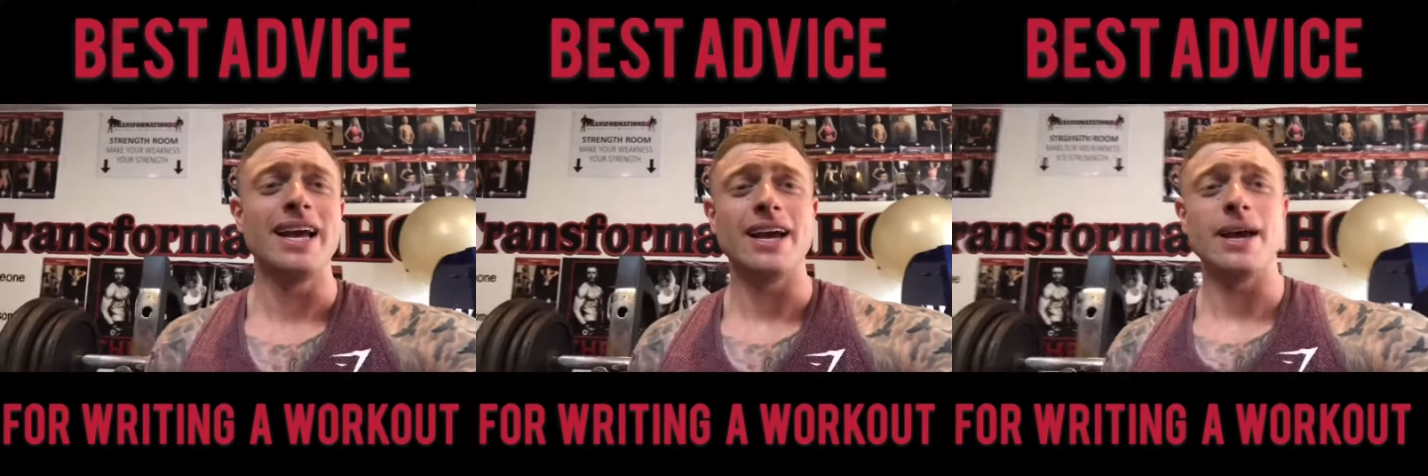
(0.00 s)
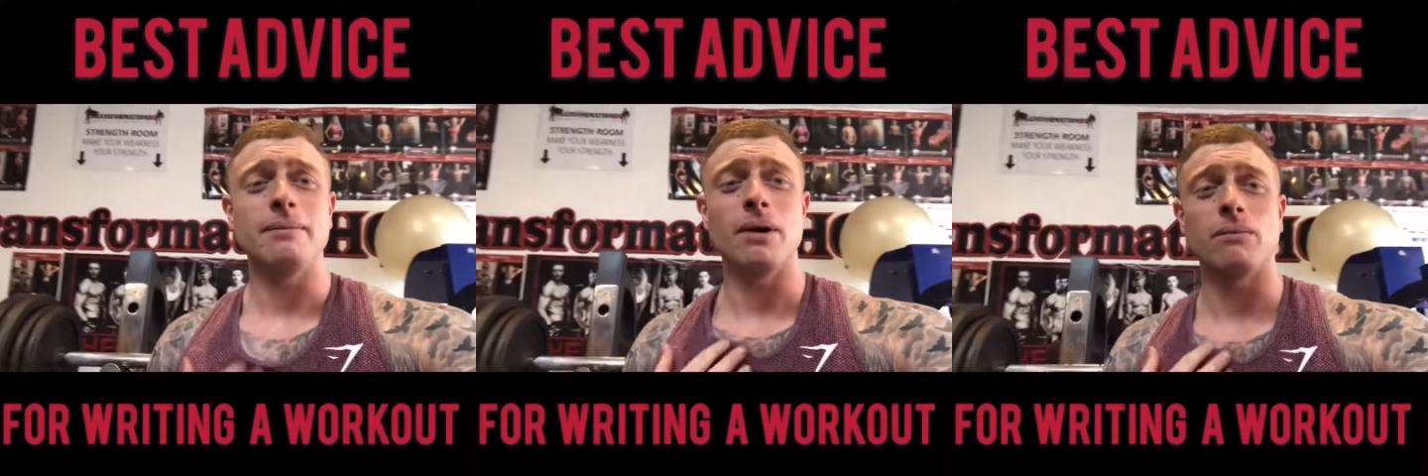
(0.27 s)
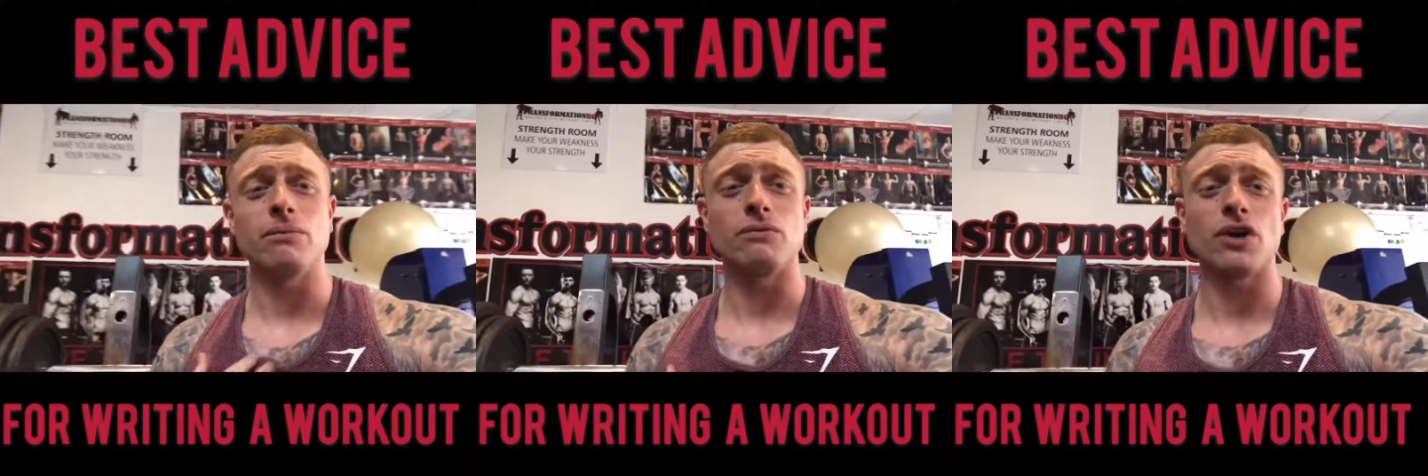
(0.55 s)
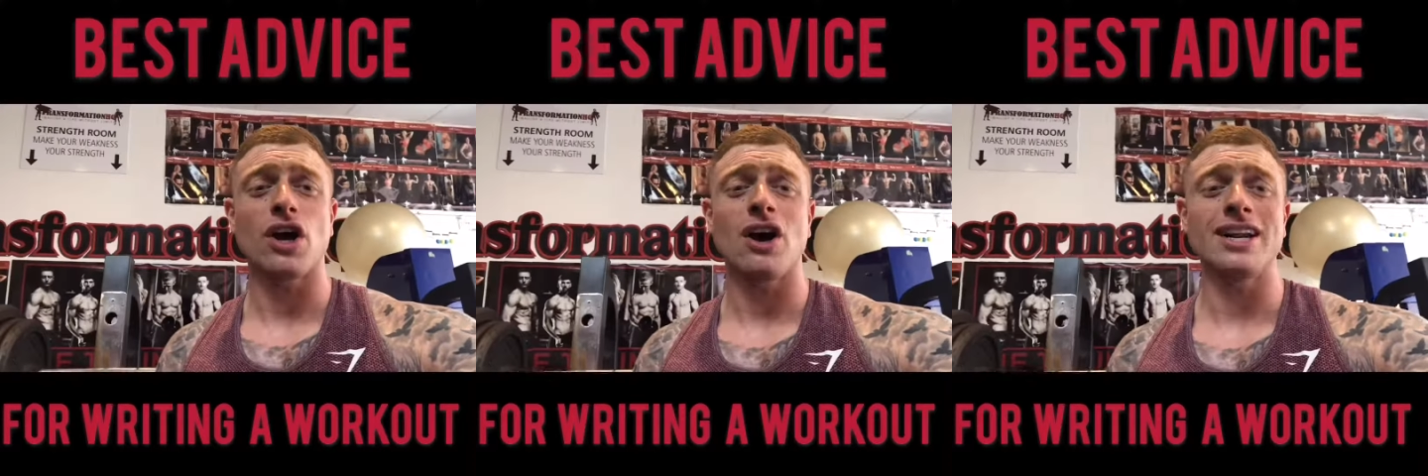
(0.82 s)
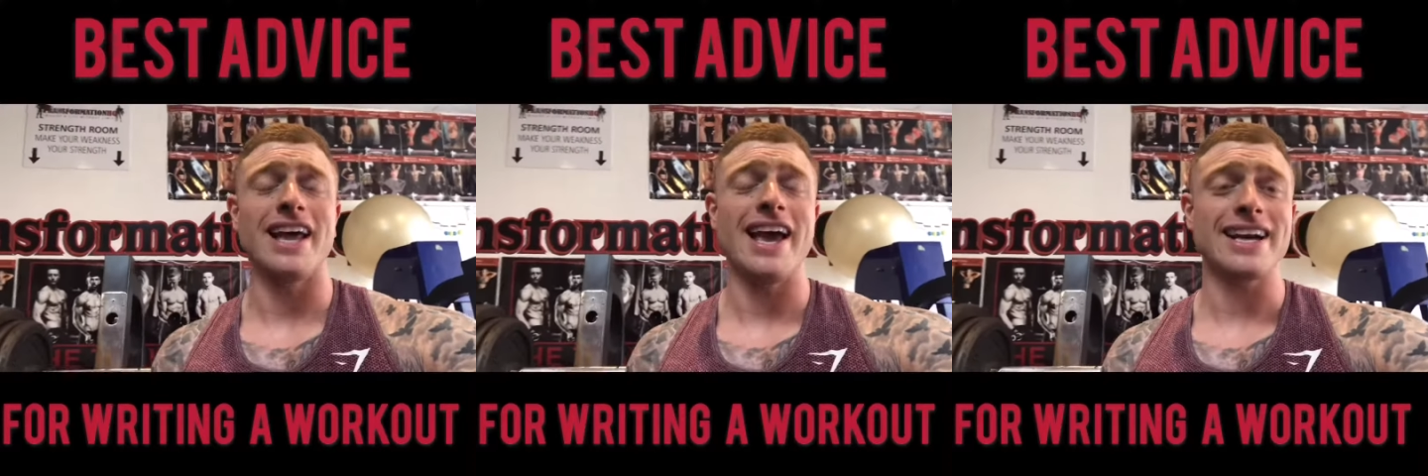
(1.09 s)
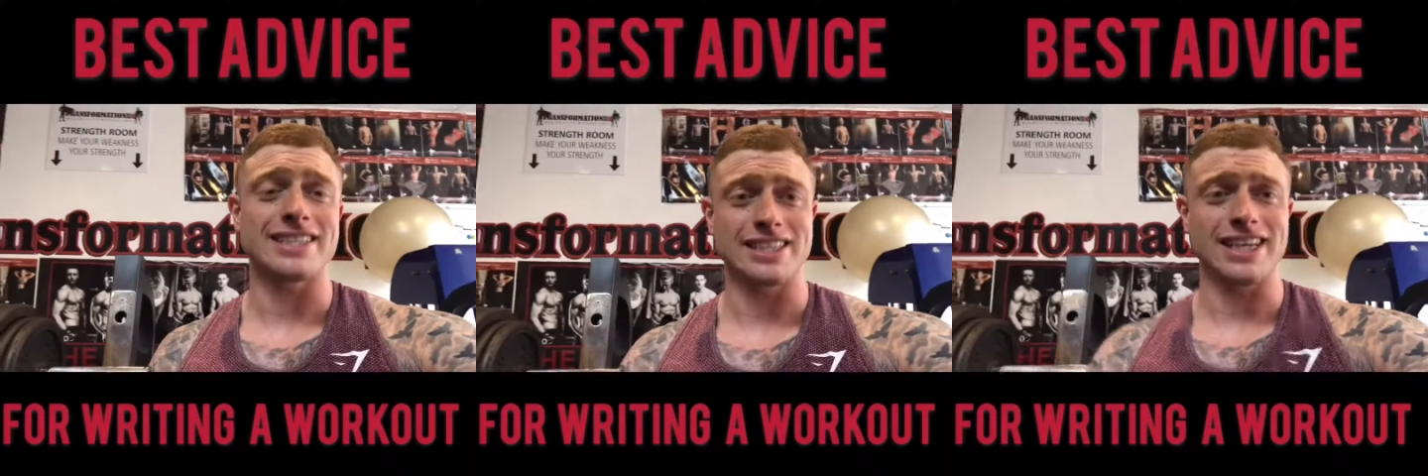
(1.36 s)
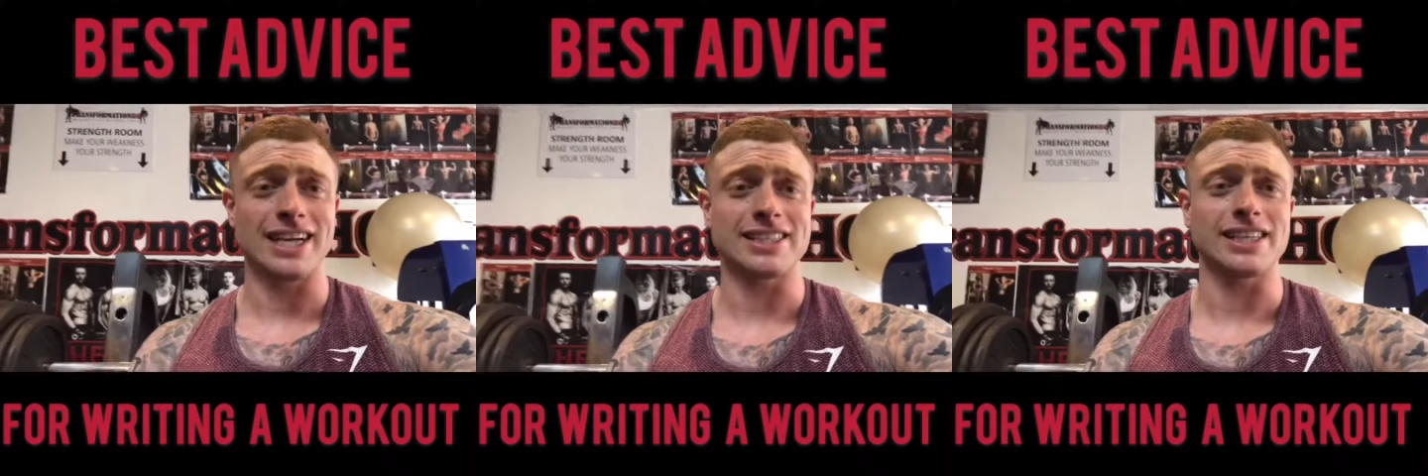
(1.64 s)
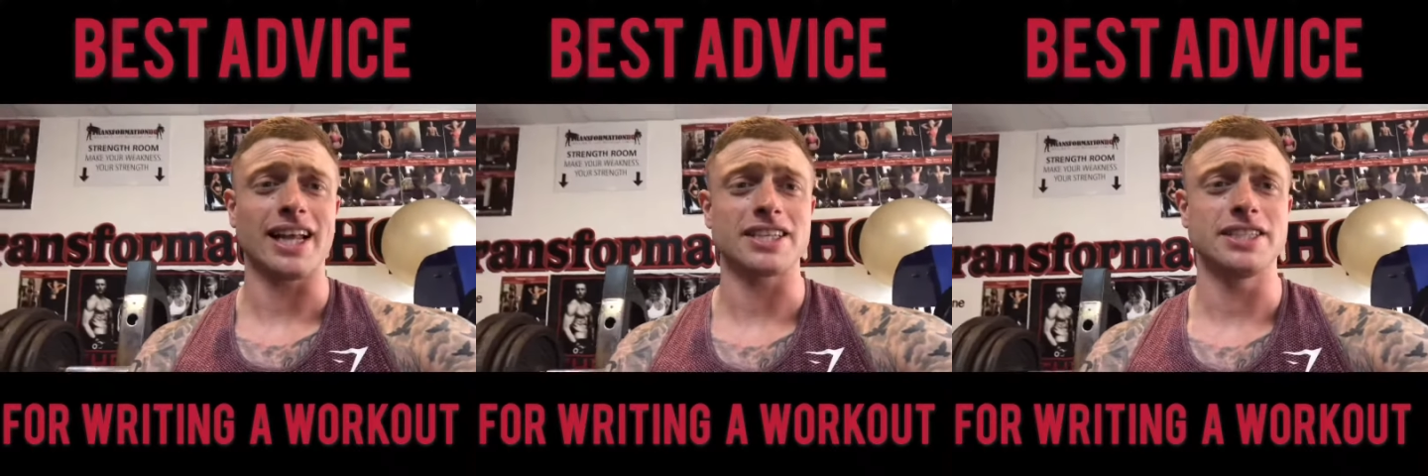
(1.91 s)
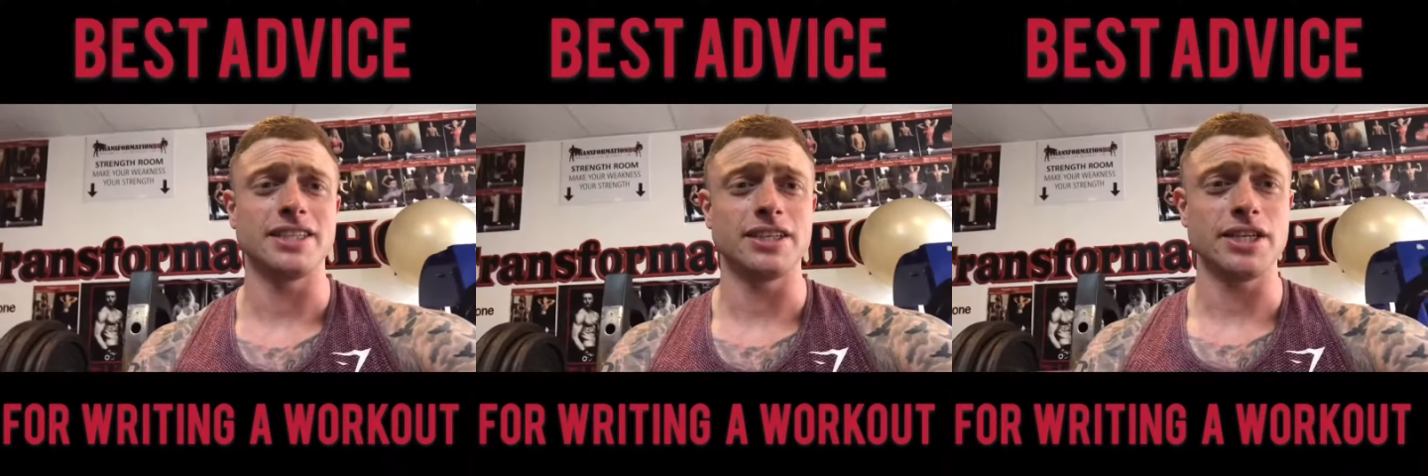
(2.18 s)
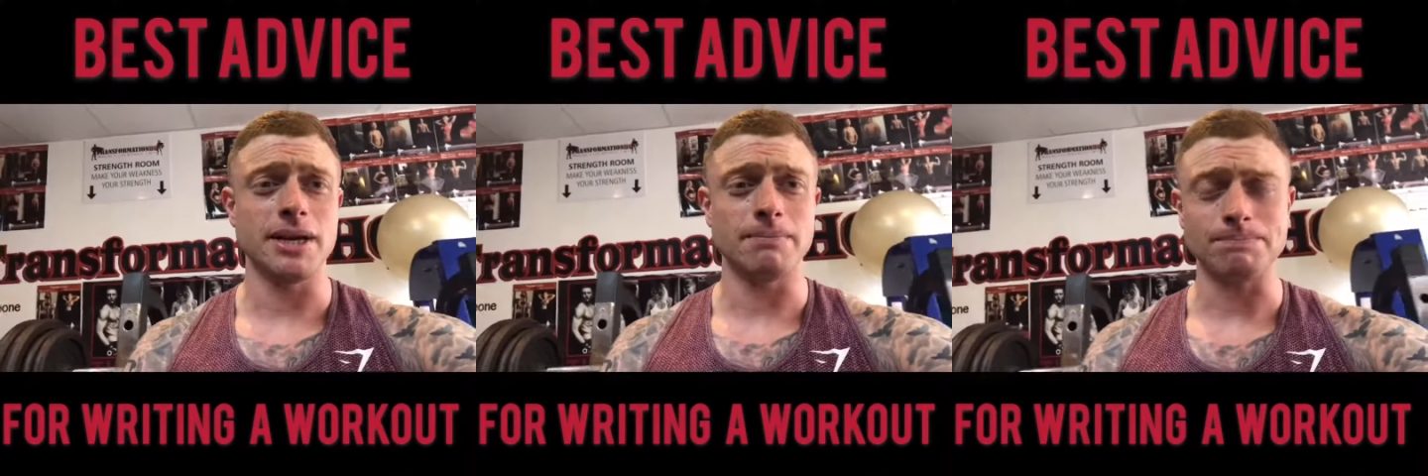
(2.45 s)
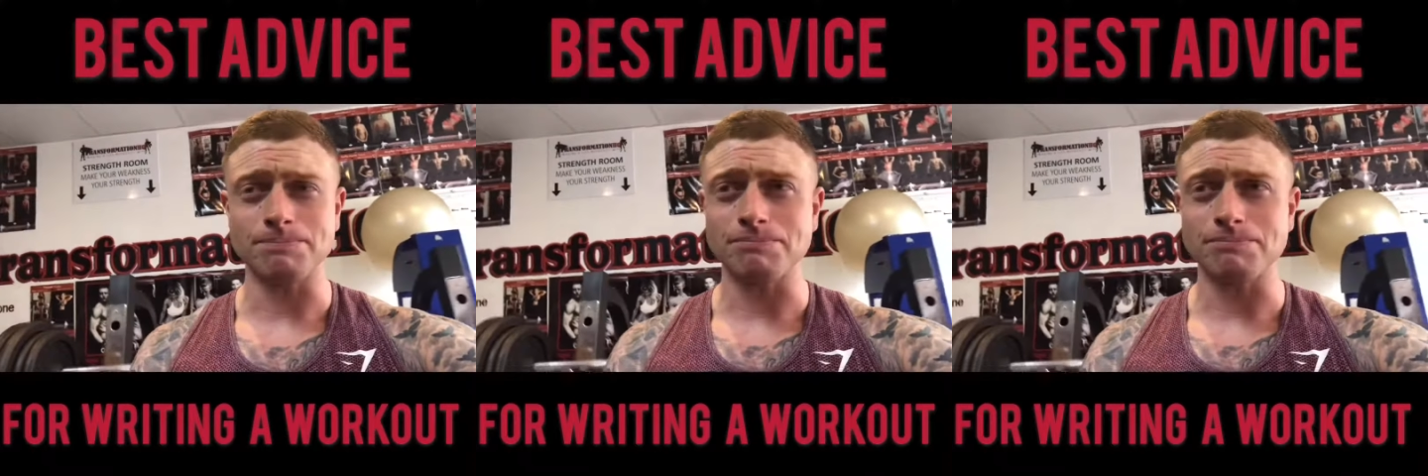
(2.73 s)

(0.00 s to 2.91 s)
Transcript: Um, and regarding exercise selection in the gym,